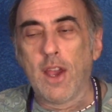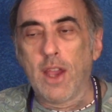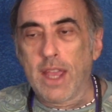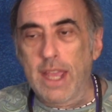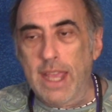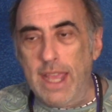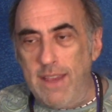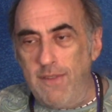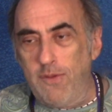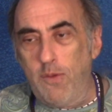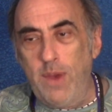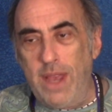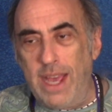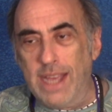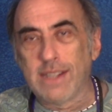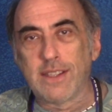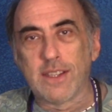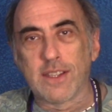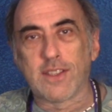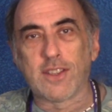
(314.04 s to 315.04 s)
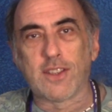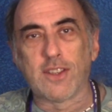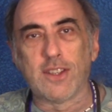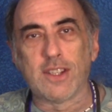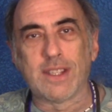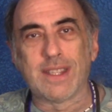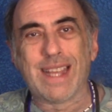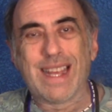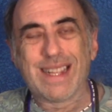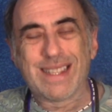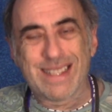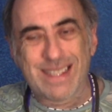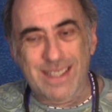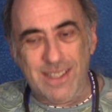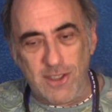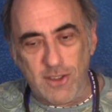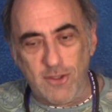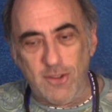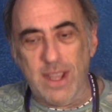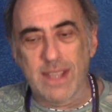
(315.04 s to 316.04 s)
If we understood that
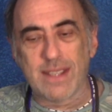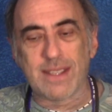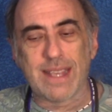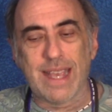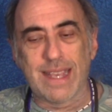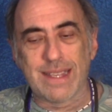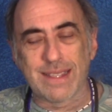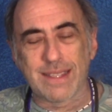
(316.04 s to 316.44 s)
stress has